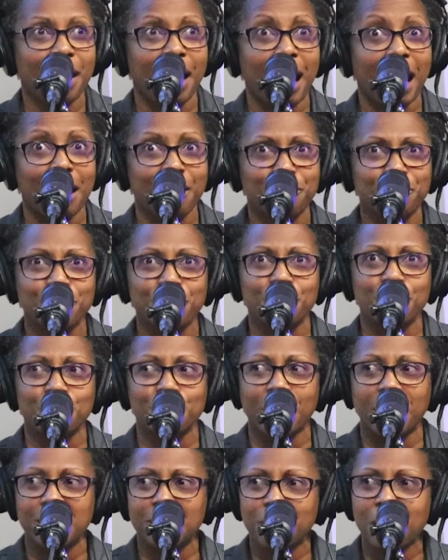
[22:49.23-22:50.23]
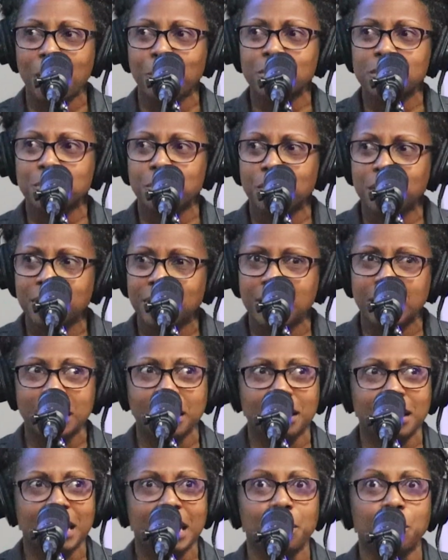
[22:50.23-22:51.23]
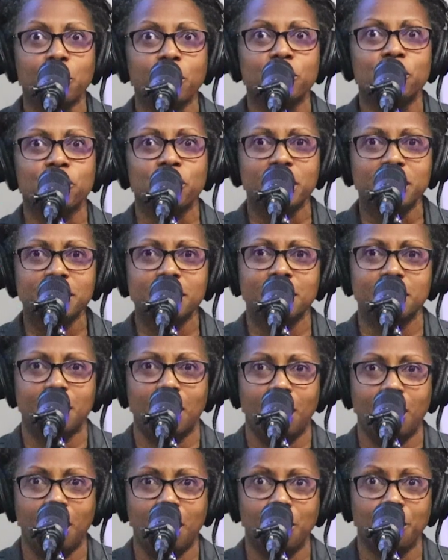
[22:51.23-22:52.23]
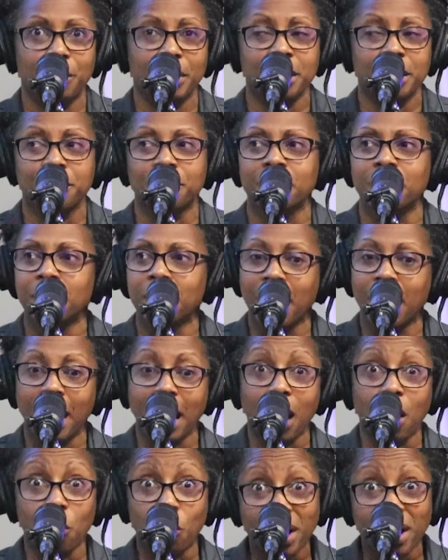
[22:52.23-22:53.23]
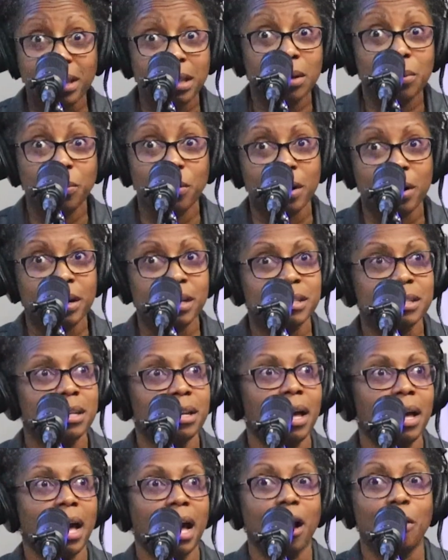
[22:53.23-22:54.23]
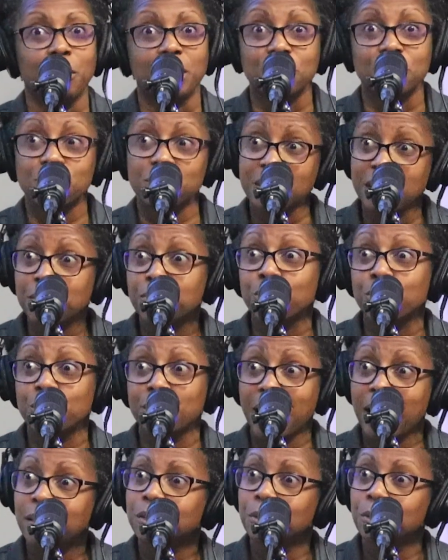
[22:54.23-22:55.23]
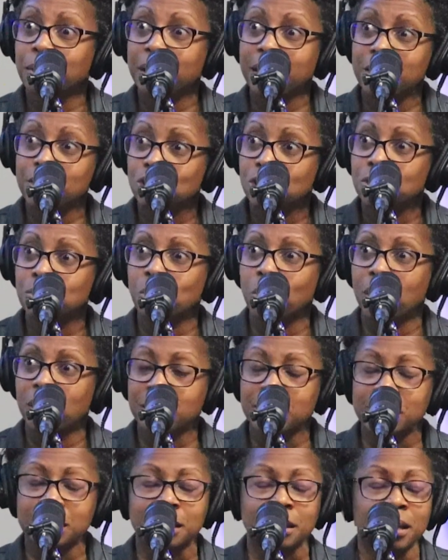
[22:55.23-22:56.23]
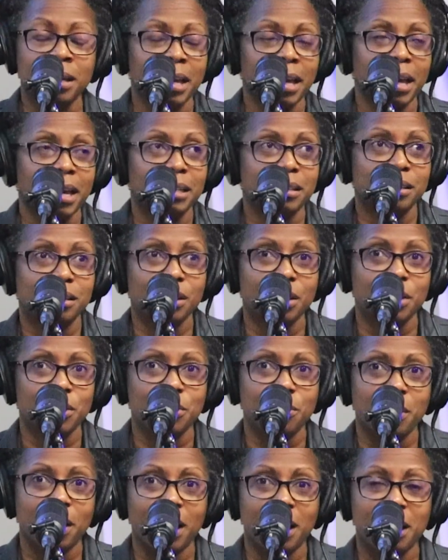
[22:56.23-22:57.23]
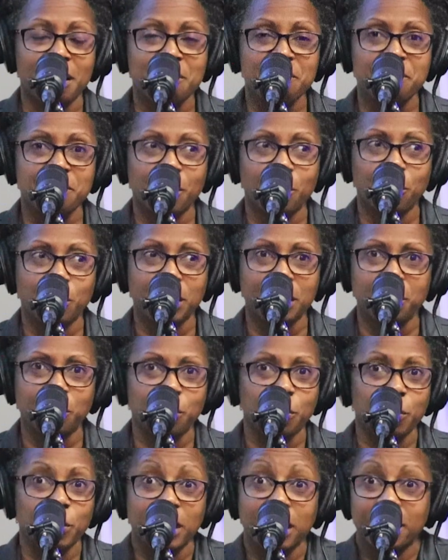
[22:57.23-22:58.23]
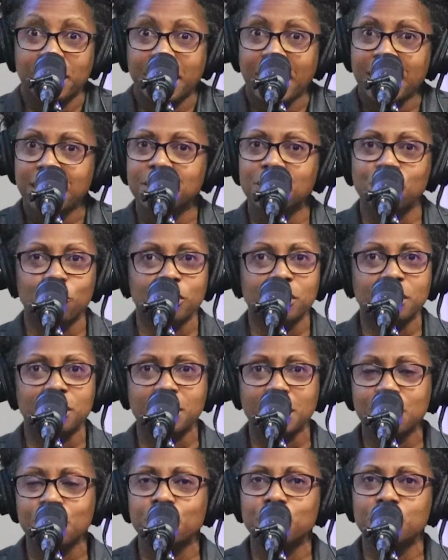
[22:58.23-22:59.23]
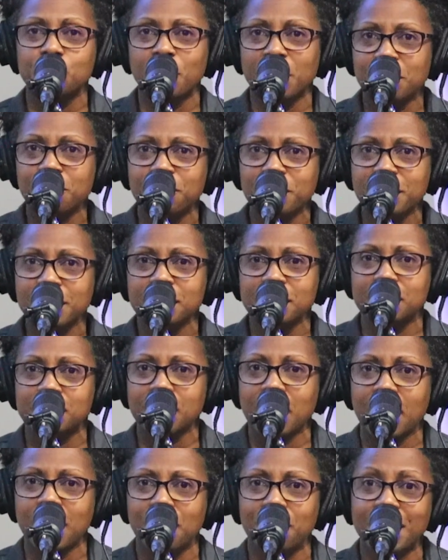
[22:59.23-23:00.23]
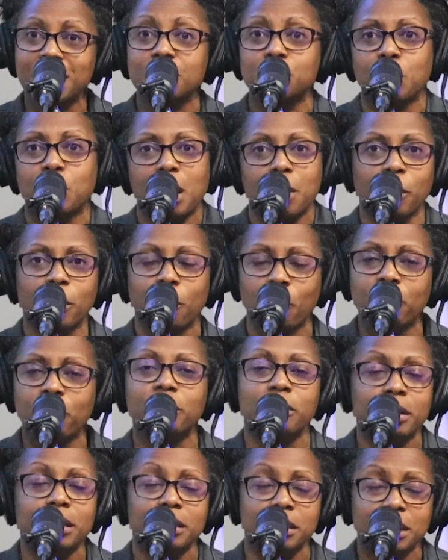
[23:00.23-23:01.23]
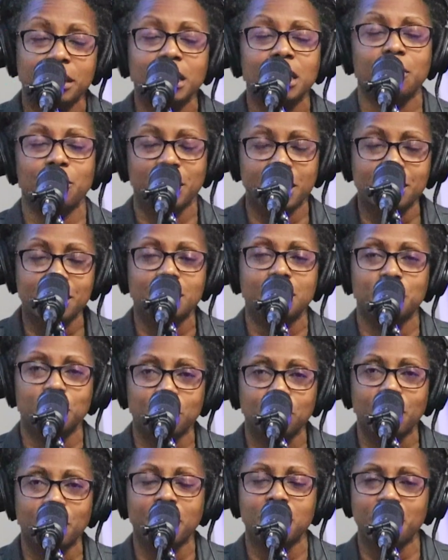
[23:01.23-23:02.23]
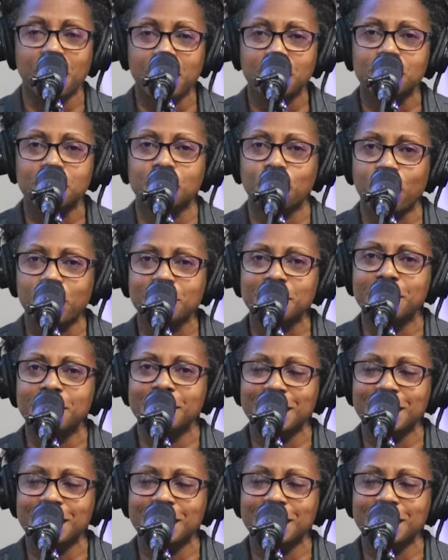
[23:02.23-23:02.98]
after the roundabout was put in, they were just in awe with how well it worked, how much safer that location was. And so we again just see those benefits, and that's why we're continuing to build roundabouts across the